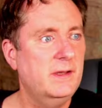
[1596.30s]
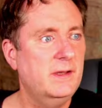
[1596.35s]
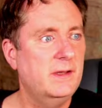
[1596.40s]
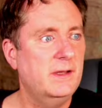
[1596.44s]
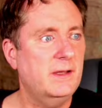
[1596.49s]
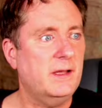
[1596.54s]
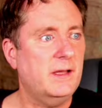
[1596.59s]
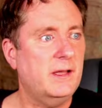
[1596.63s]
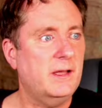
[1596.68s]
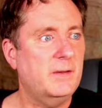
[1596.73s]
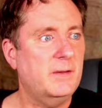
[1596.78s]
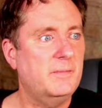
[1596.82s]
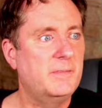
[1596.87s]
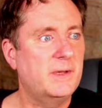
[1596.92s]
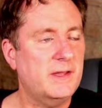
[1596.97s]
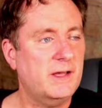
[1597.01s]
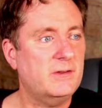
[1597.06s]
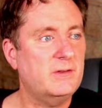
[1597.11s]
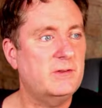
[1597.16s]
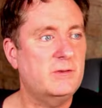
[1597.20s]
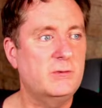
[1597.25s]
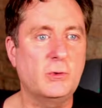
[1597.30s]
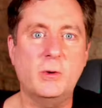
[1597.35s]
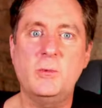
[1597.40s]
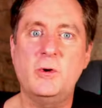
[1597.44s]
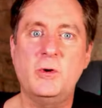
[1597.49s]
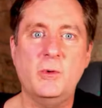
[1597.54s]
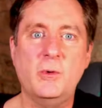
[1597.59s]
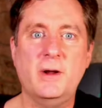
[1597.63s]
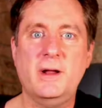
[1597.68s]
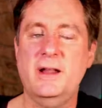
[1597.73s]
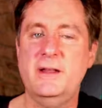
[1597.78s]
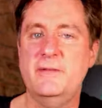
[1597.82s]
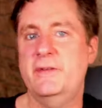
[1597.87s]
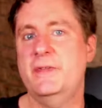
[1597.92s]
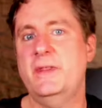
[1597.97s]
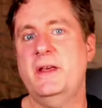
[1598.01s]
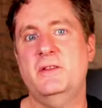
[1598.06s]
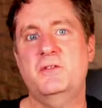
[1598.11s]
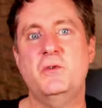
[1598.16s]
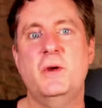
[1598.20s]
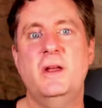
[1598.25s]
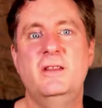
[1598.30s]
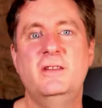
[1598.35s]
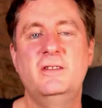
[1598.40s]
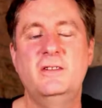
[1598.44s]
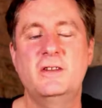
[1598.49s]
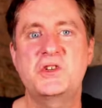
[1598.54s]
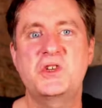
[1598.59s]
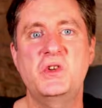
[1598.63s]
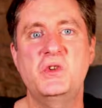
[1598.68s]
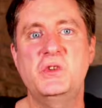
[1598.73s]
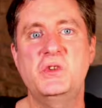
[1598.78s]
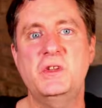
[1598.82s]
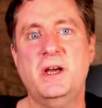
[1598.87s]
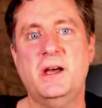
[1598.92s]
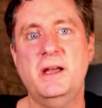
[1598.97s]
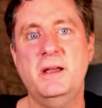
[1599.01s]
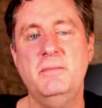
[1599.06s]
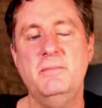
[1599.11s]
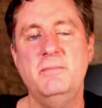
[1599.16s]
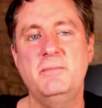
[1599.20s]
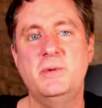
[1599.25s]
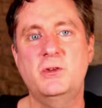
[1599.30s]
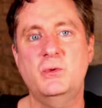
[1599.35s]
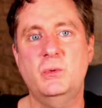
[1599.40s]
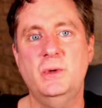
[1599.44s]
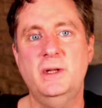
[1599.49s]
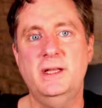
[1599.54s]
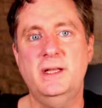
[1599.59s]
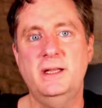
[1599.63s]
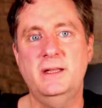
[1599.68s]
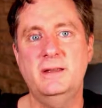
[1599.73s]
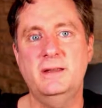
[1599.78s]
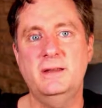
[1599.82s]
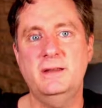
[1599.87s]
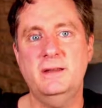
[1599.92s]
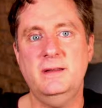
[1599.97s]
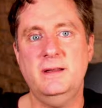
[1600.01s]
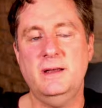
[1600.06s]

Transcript: But that's normal. We're kind of in that transition time between